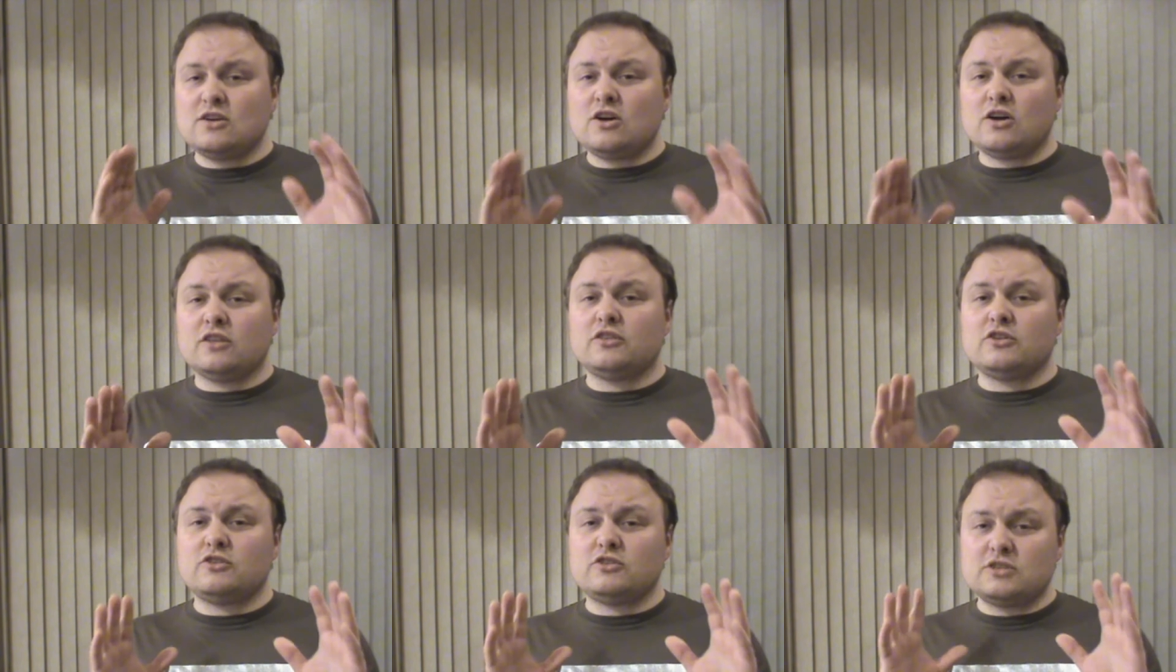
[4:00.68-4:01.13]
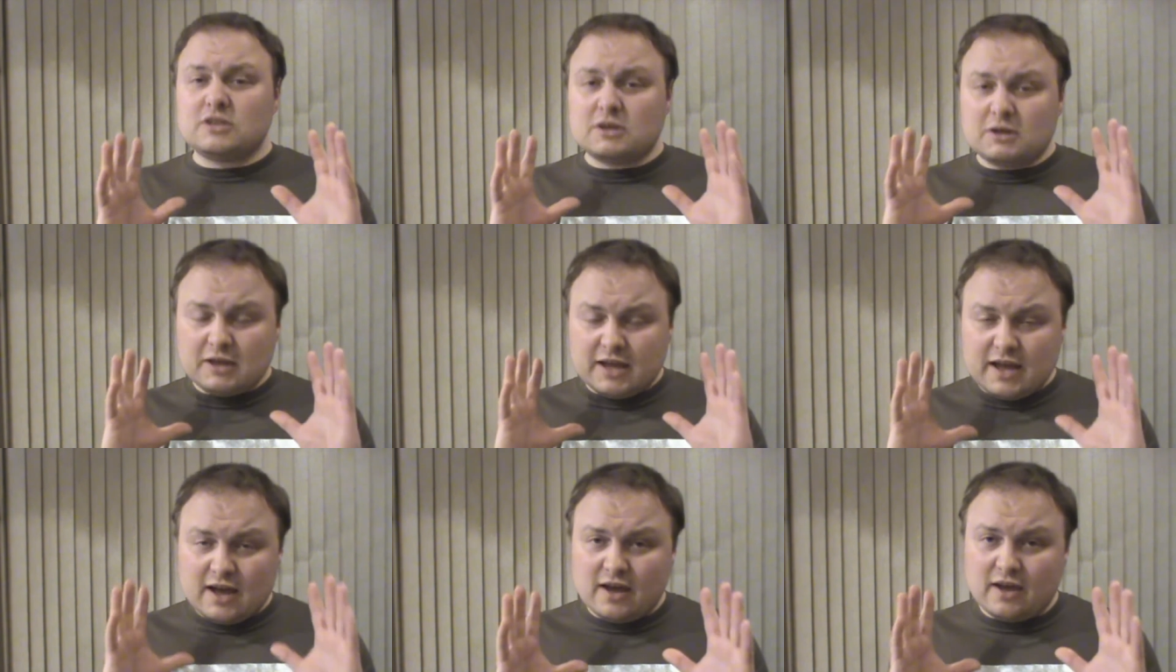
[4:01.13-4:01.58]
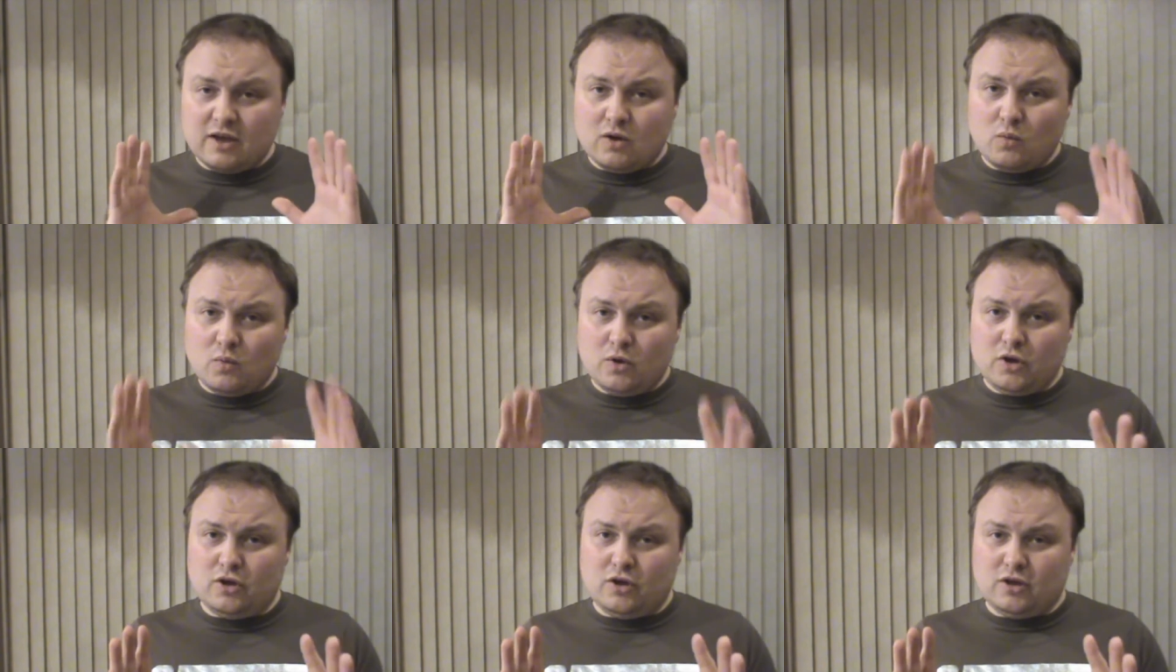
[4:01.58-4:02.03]
to God, there is a guy
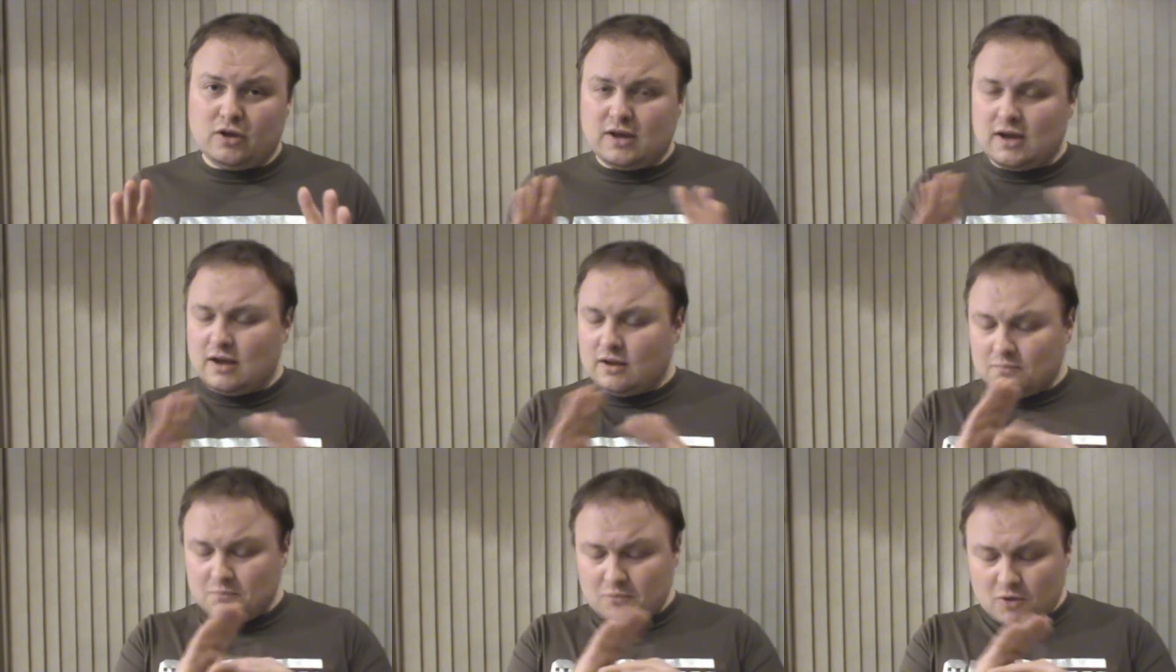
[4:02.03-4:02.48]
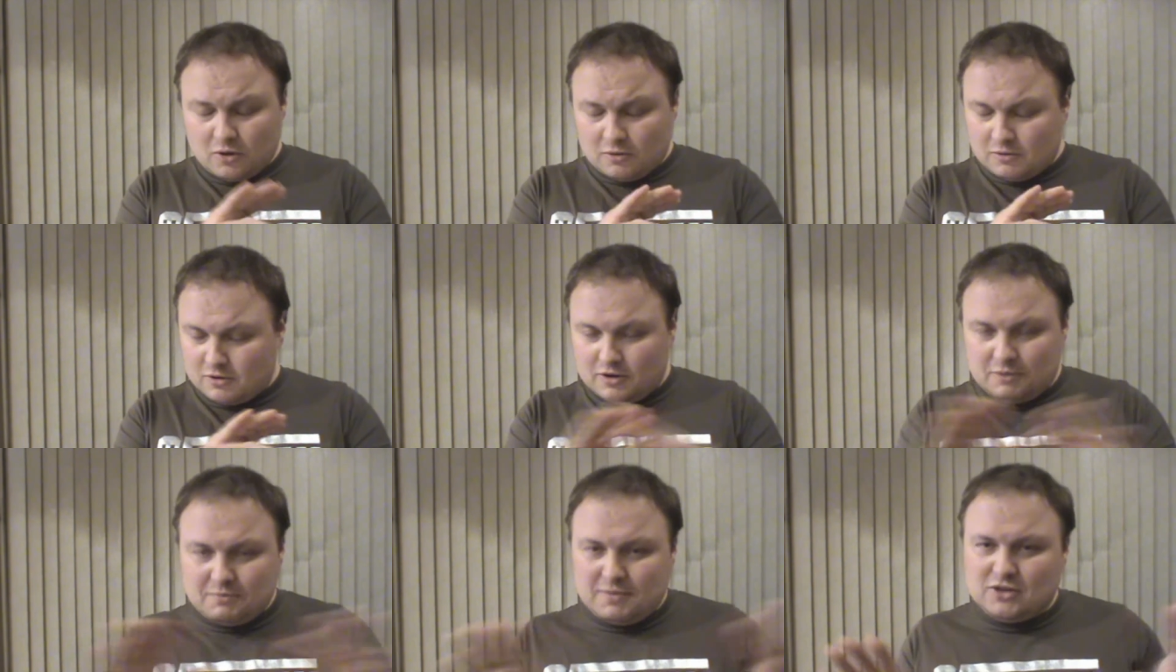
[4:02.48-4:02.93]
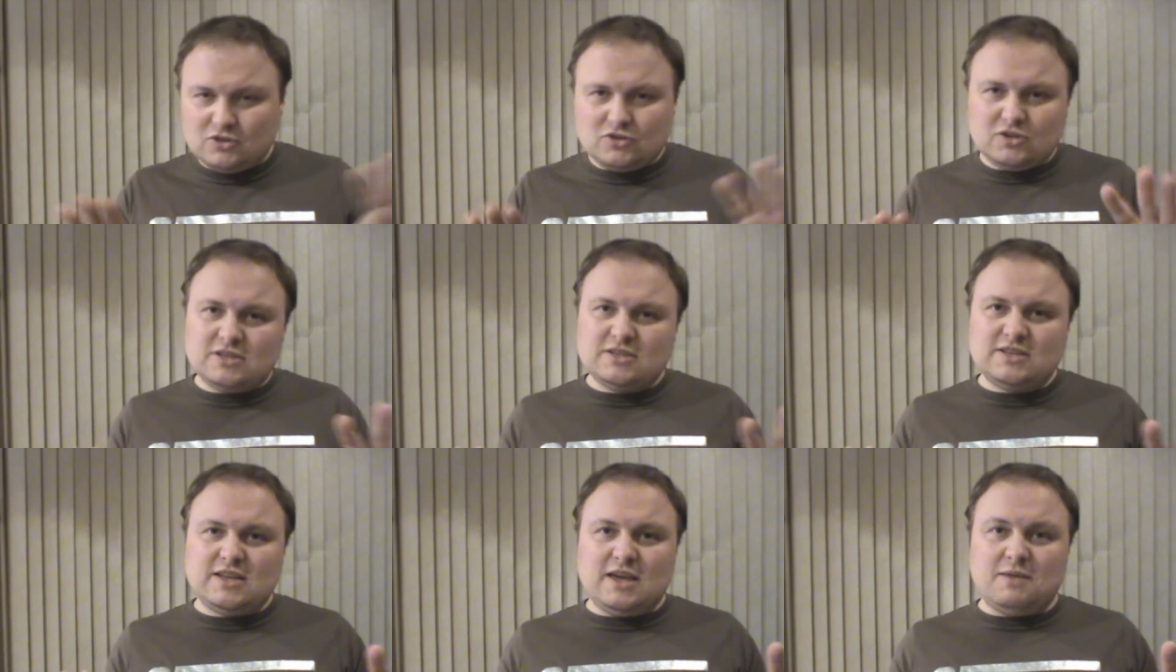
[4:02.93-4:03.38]
at work, I'm not going to
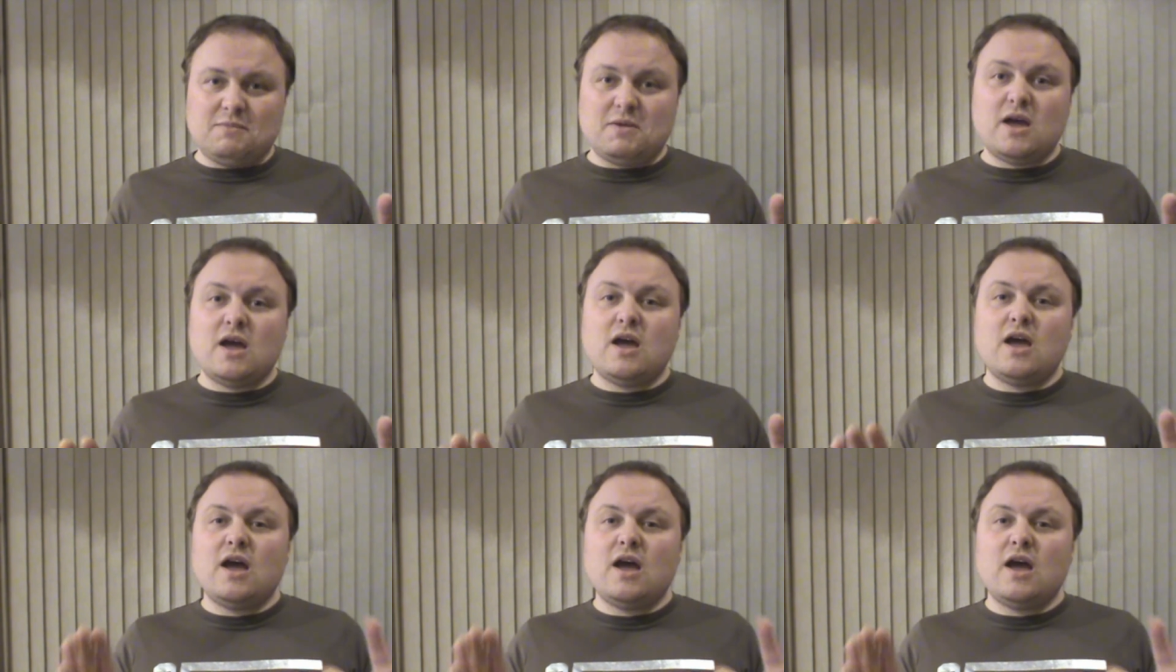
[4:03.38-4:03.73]
mention his name,